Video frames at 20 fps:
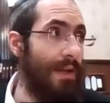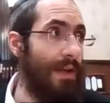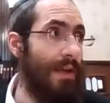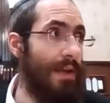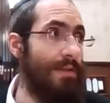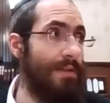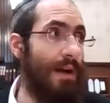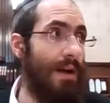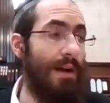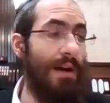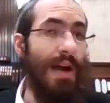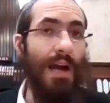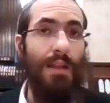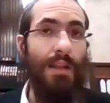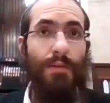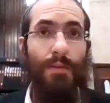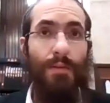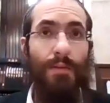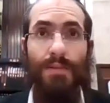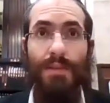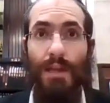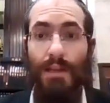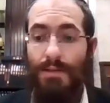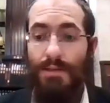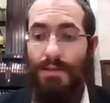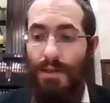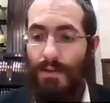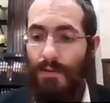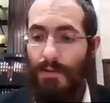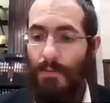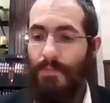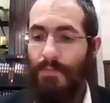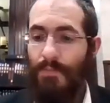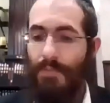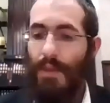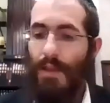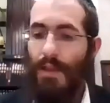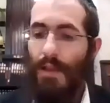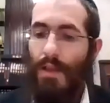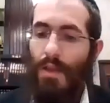already start counting from sunset.
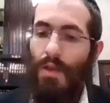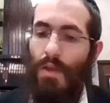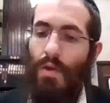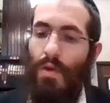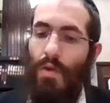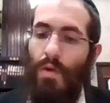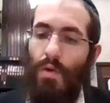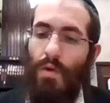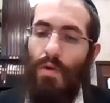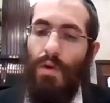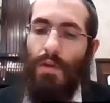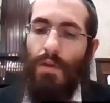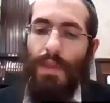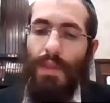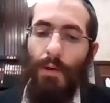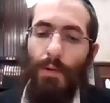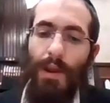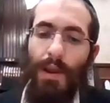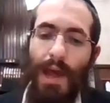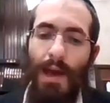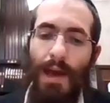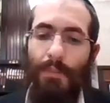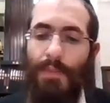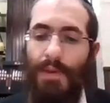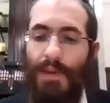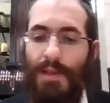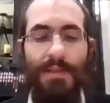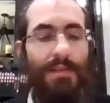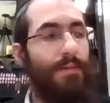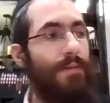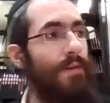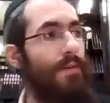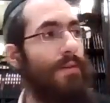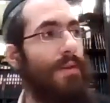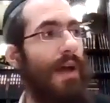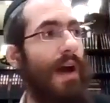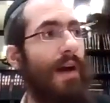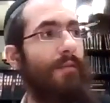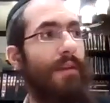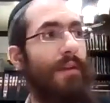Now, what happens if
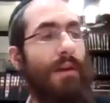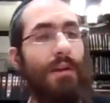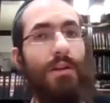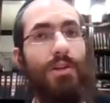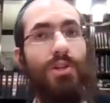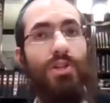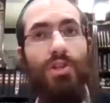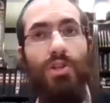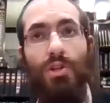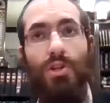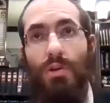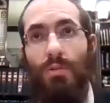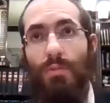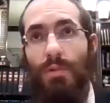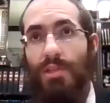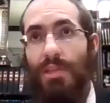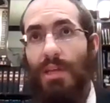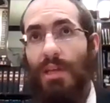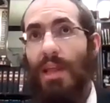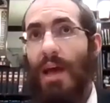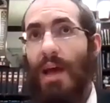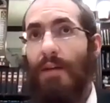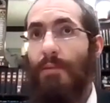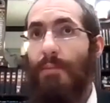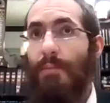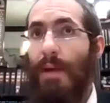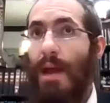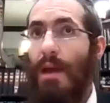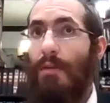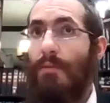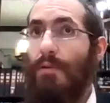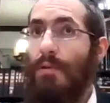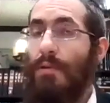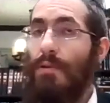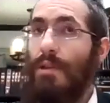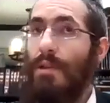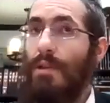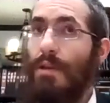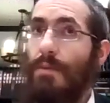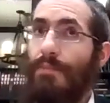you're davening the shul, which they daven Ma'ariv
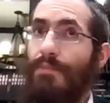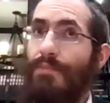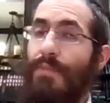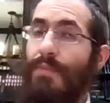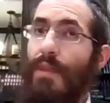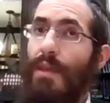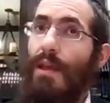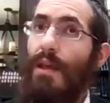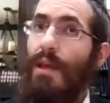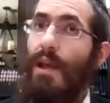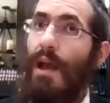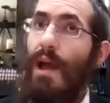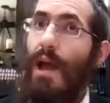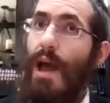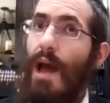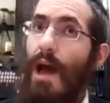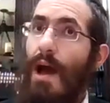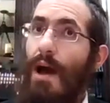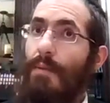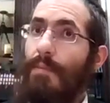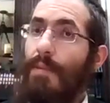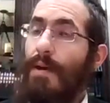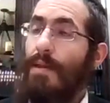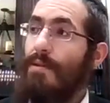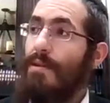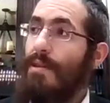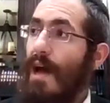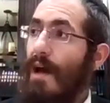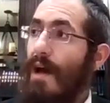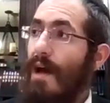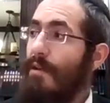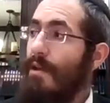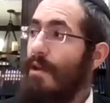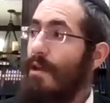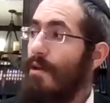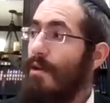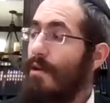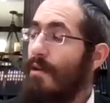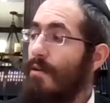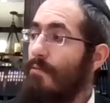early, and they're
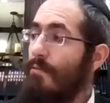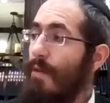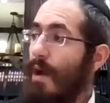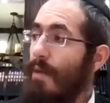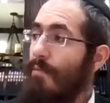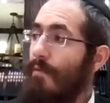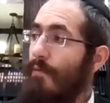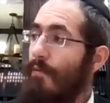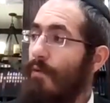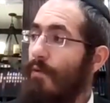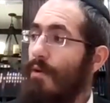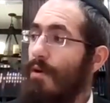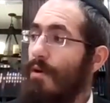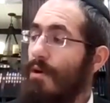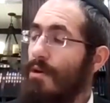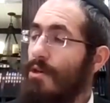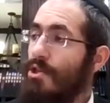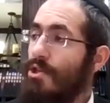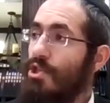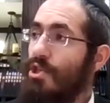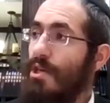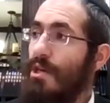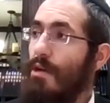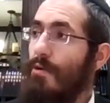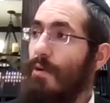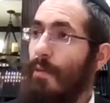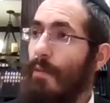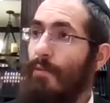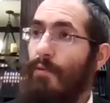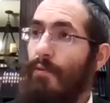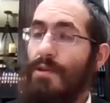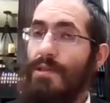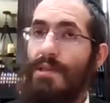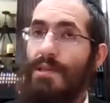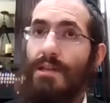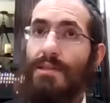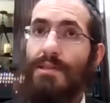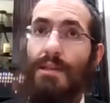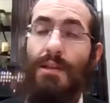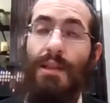davening right before Shkia, right before
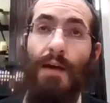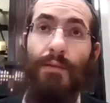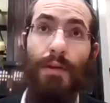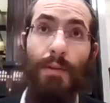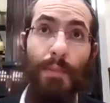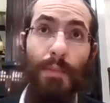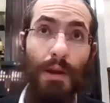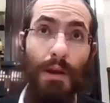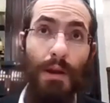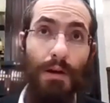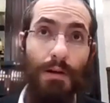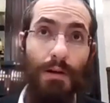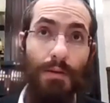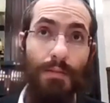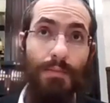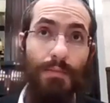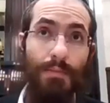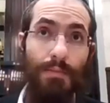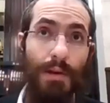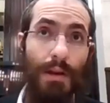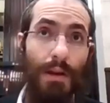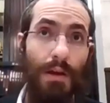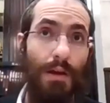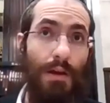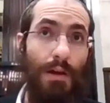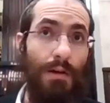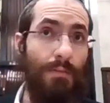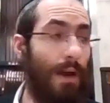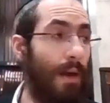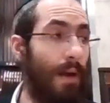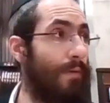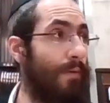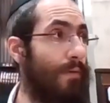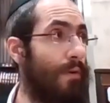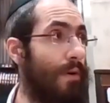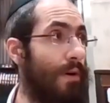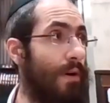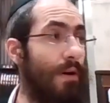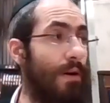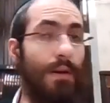sunset, they're davening Mincha, right
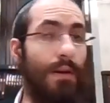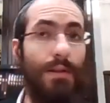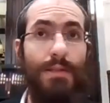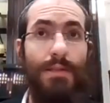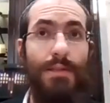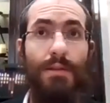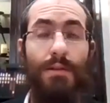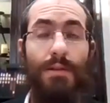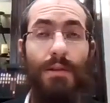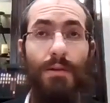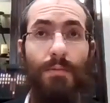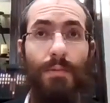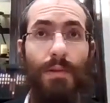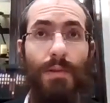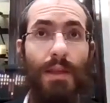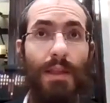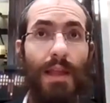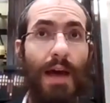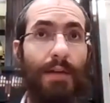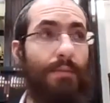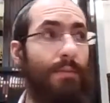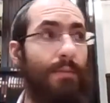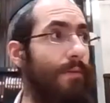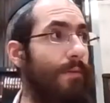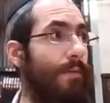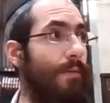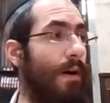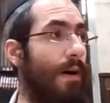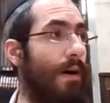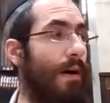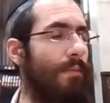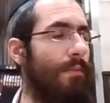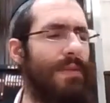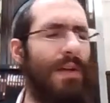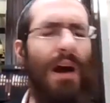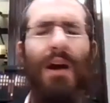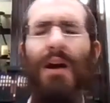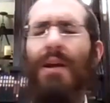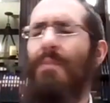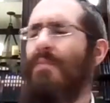before it's still,
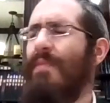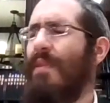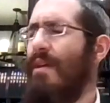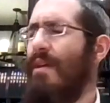Ma'ariv.